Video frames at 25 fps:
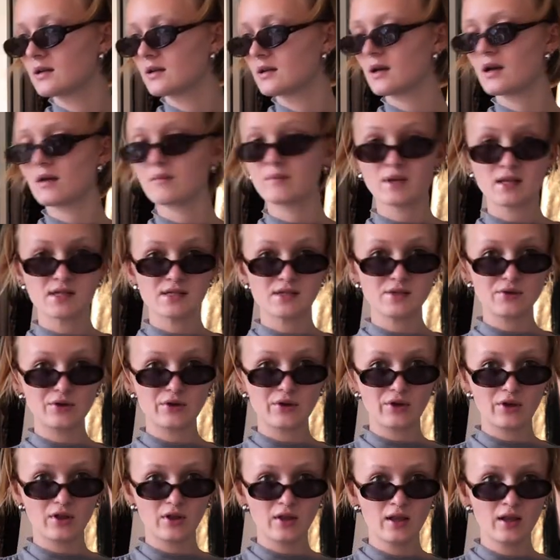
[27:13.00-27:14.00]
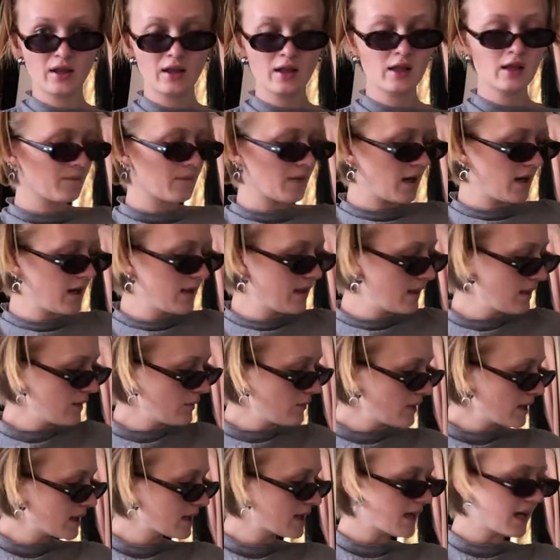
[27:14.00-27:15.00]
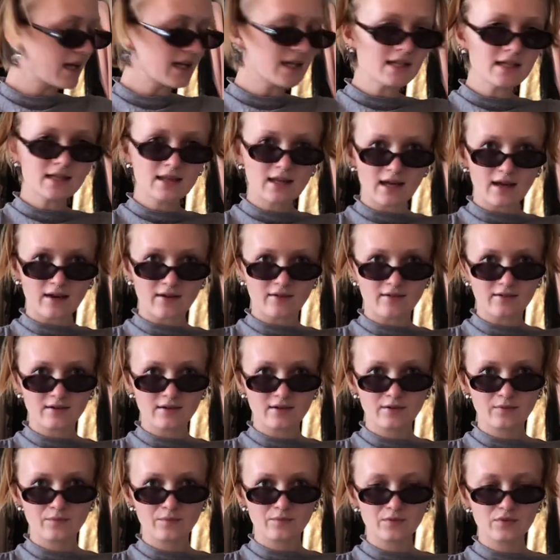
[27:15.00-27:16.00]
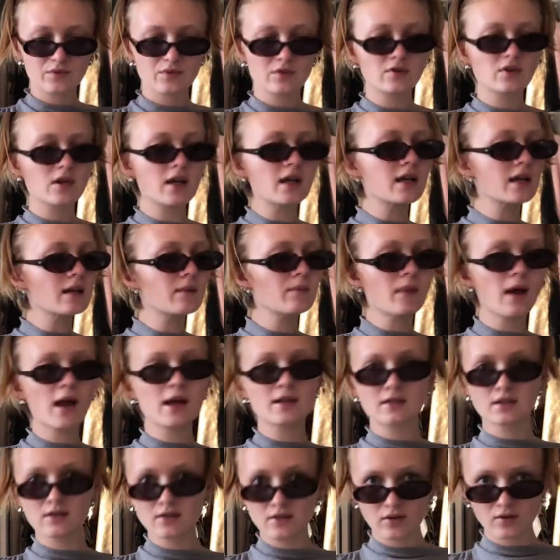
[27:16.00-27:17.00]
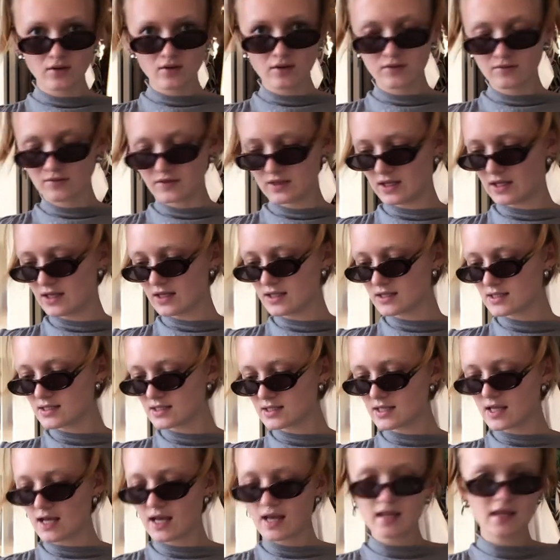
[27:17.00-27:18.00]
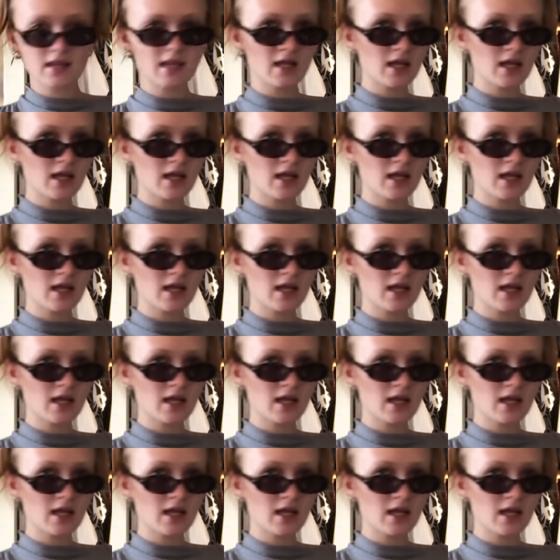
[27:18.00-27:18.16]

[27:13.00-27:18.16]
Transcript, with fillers: a messy girl. I think we're getting there. So like imagine all of this and